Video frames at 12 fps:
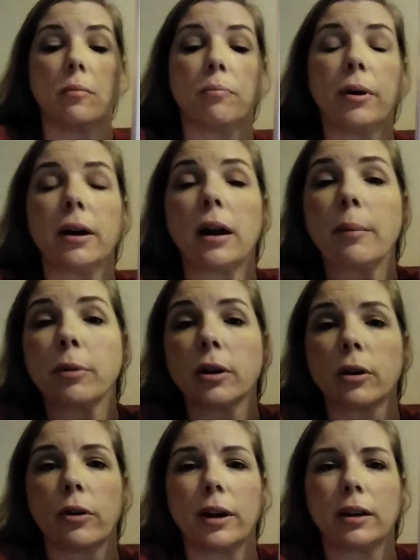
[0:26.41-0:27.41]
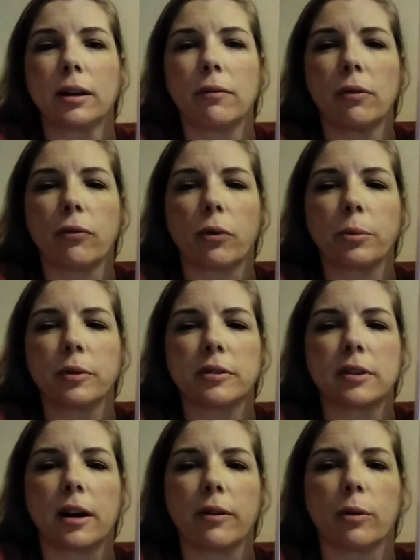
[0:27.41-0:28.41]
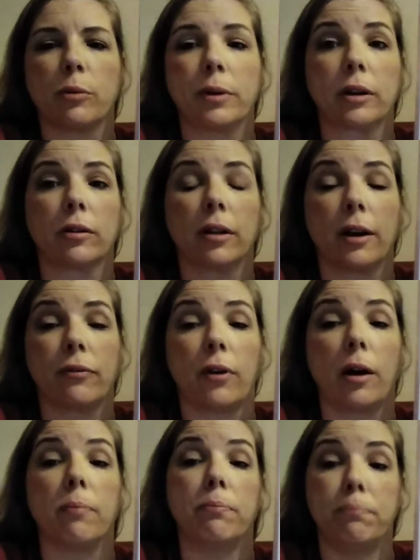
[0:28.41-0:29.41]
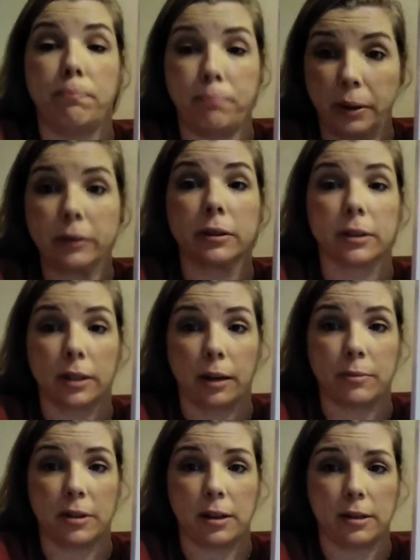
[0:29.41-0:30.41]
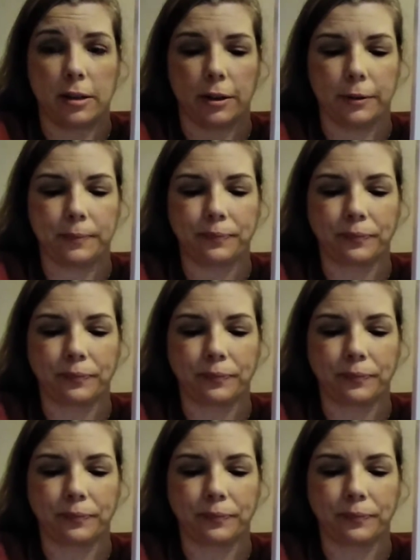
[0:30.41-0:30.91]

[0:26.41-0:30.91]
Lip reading: But I'm going to go ahead and give you the formulas now that will make your life a billion times easier.